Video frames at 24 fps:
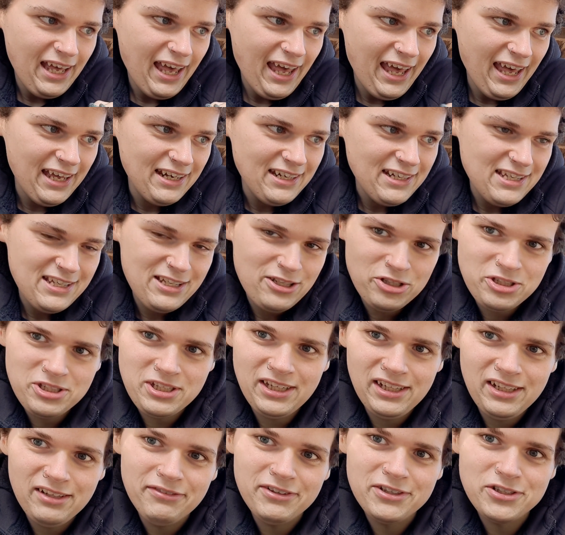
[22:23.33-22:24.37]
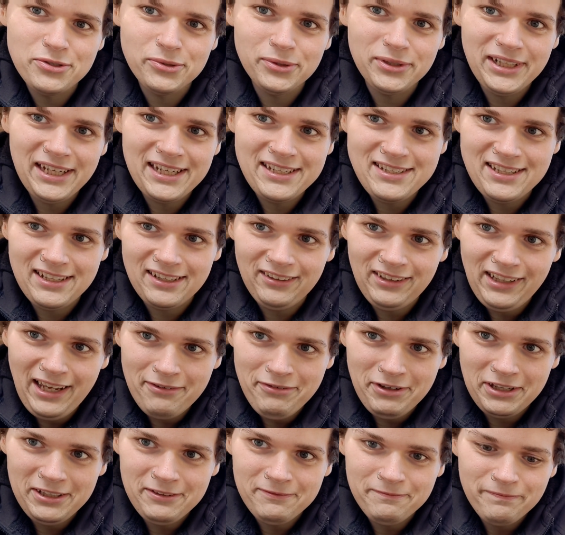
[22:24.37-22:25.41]
And each individual
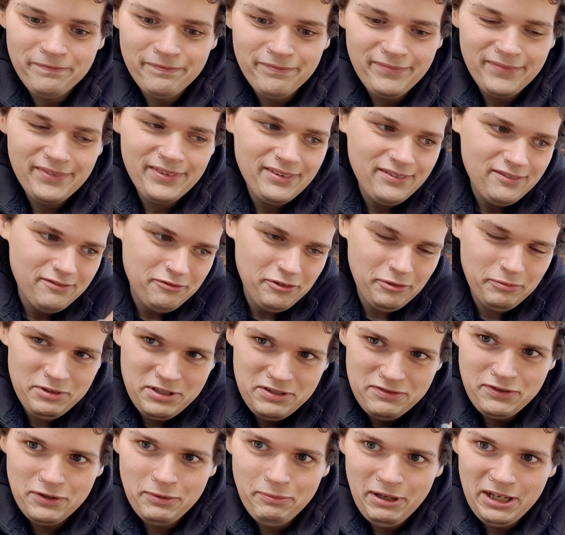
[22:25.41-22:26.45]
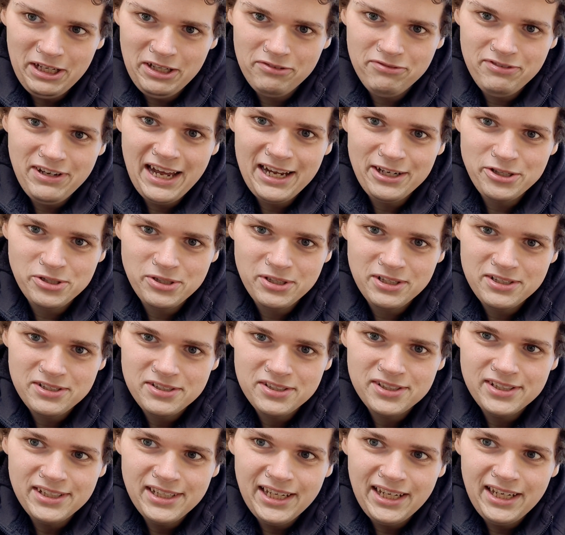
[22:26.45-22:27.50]
1911 from different
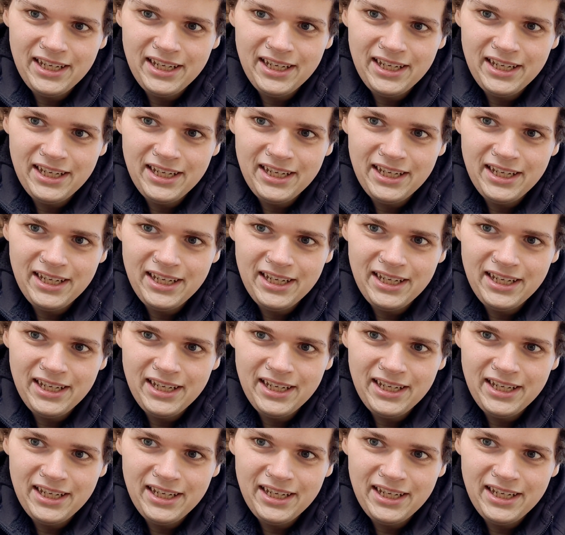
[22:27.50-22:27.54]
manufacturers